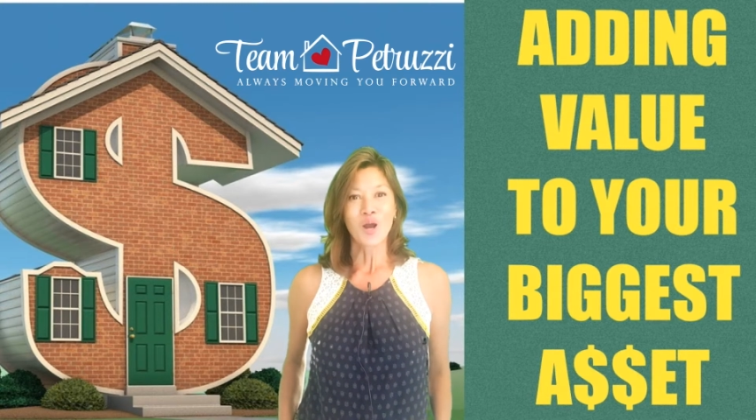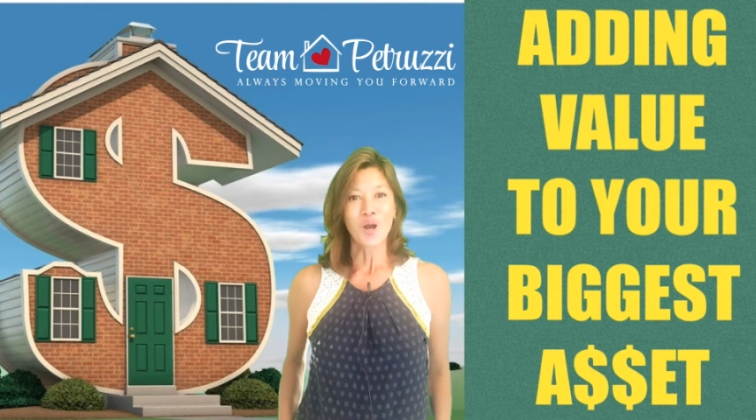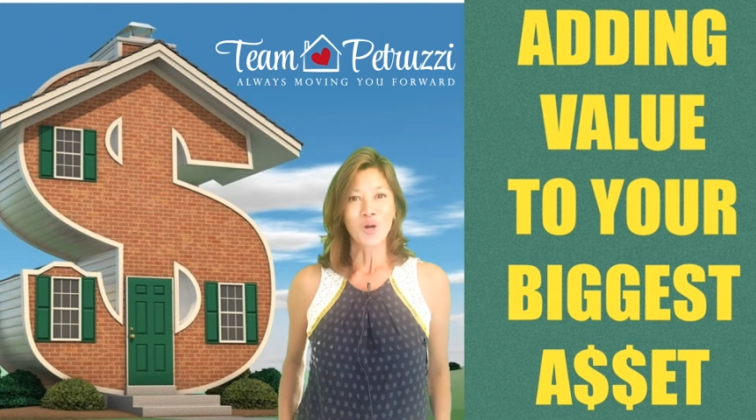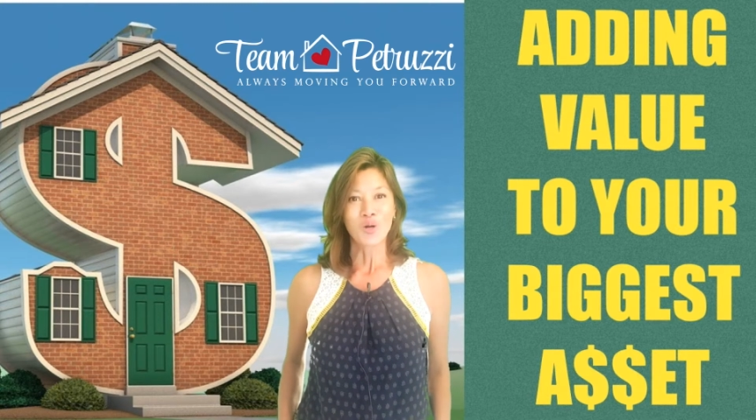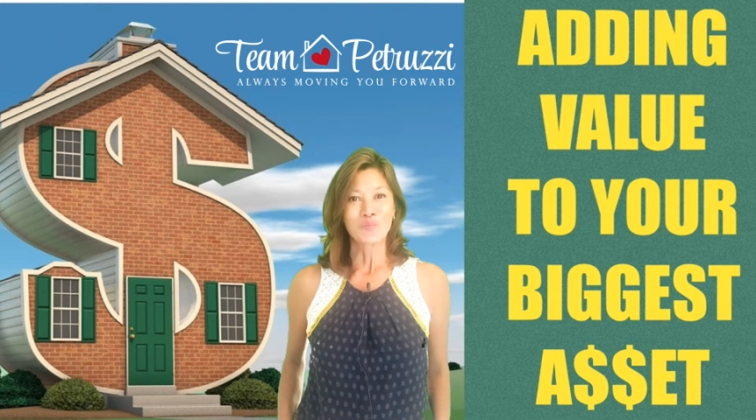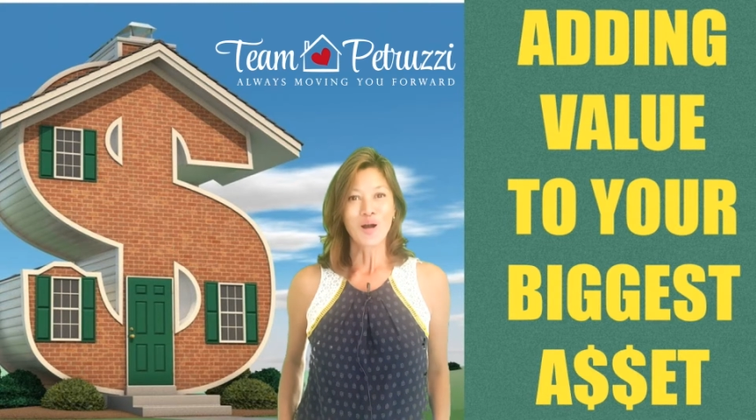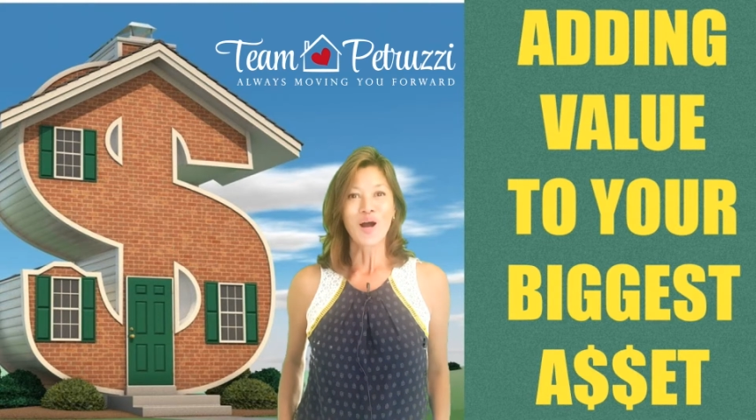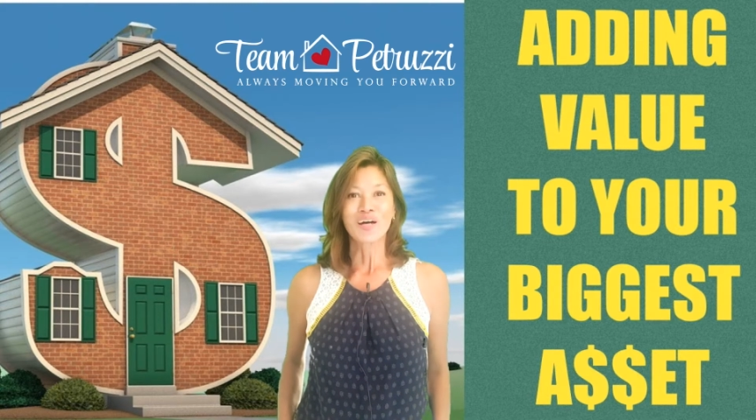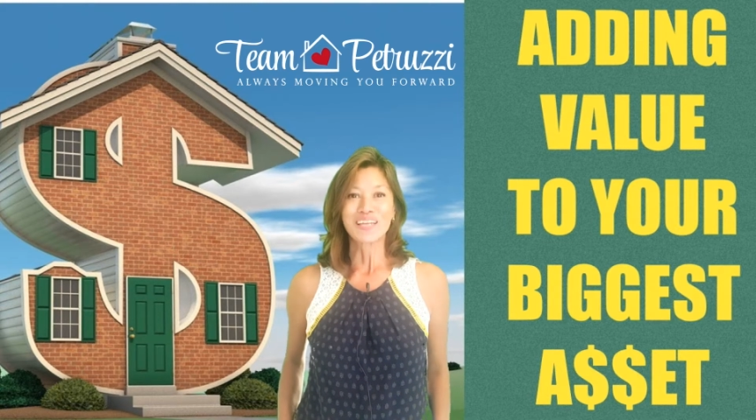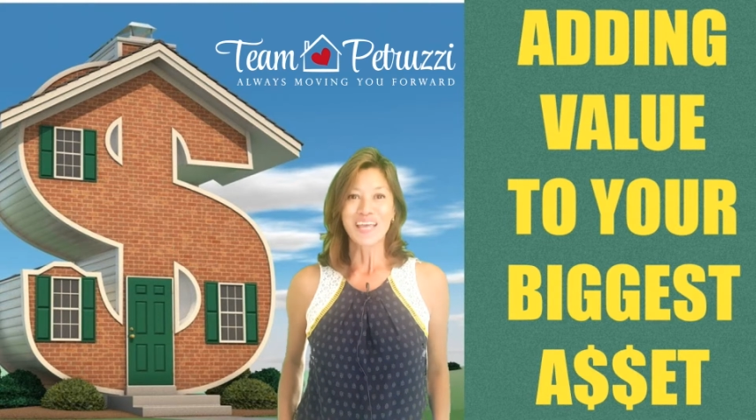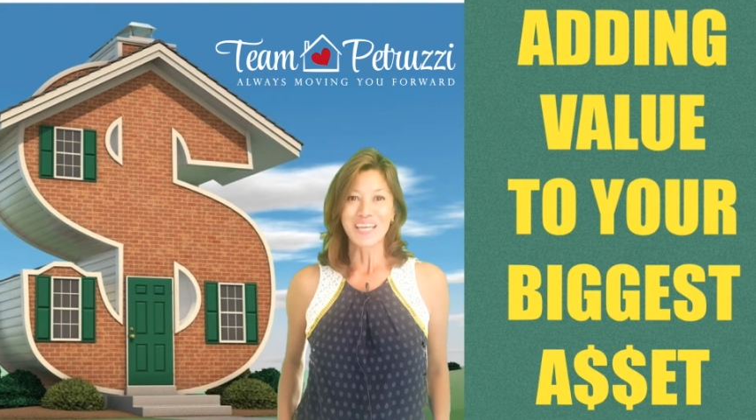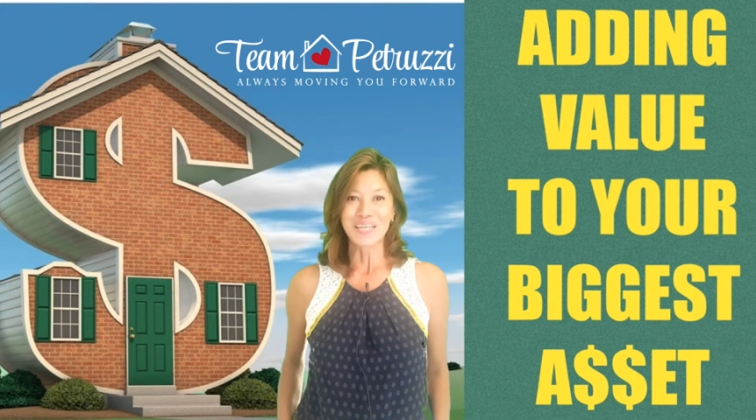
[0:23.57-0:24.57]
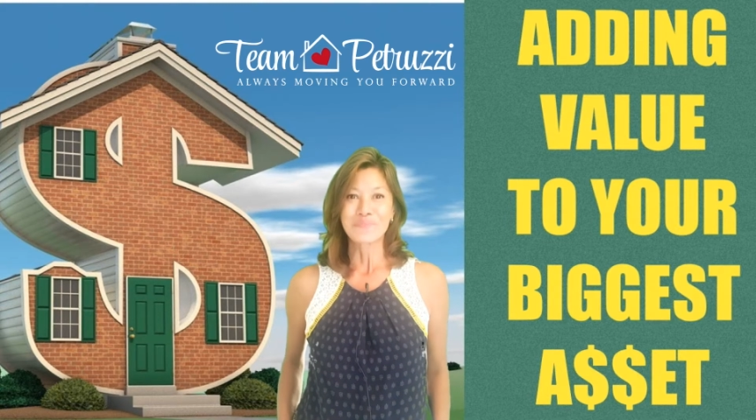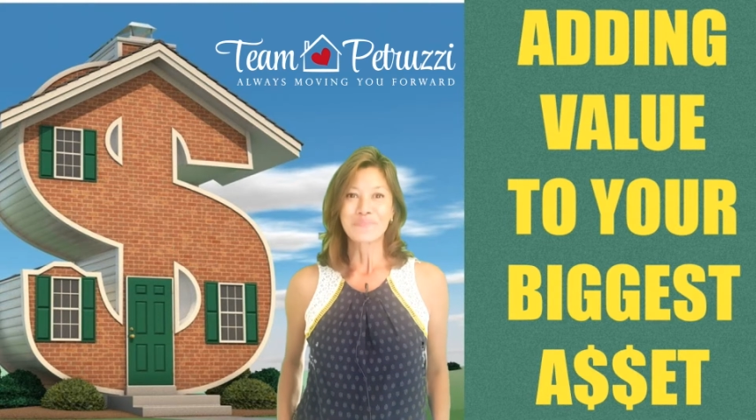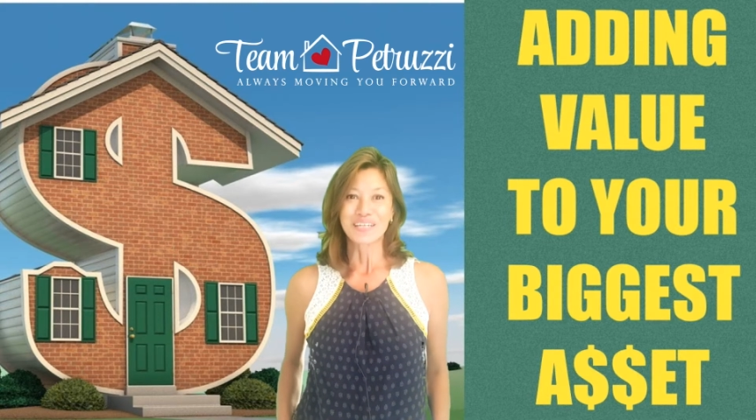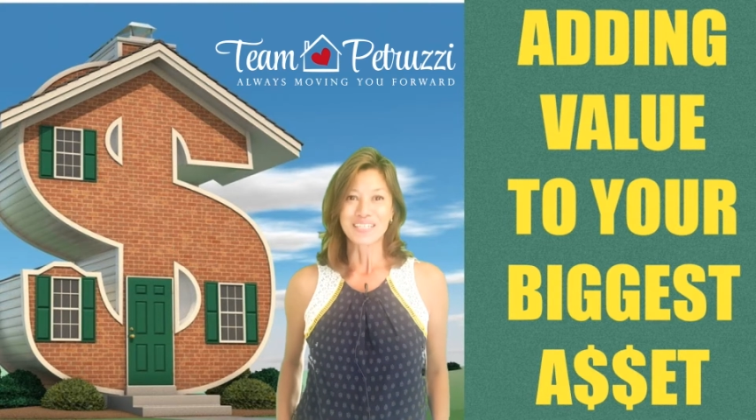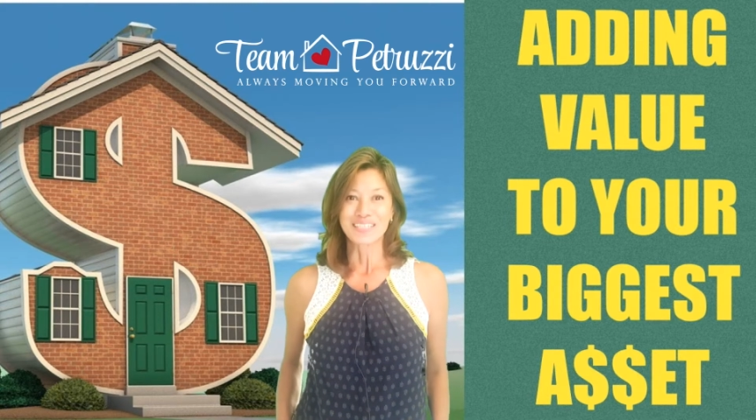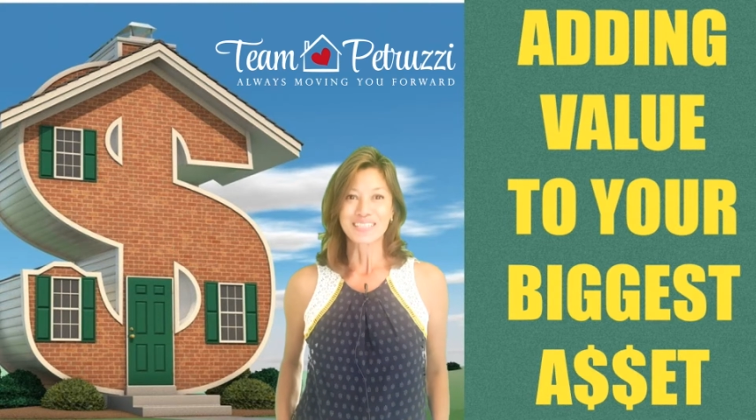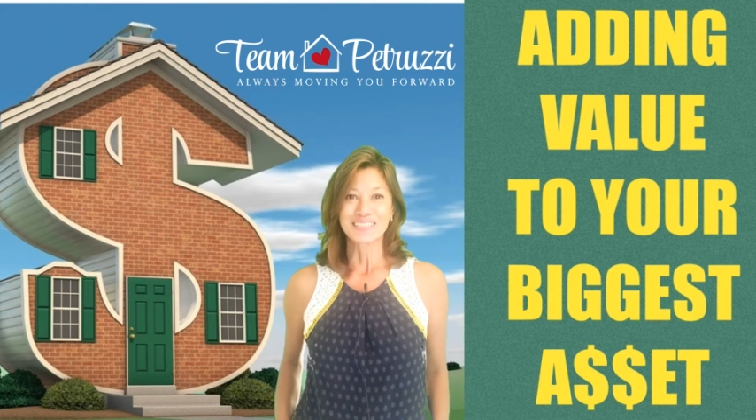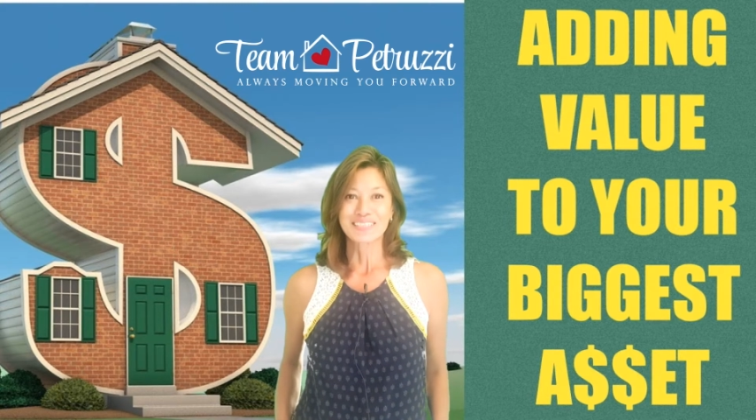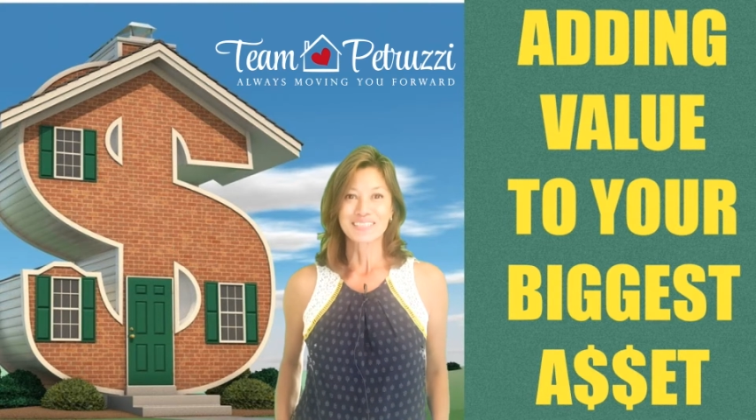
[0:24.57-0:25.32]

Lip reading: home on any budget.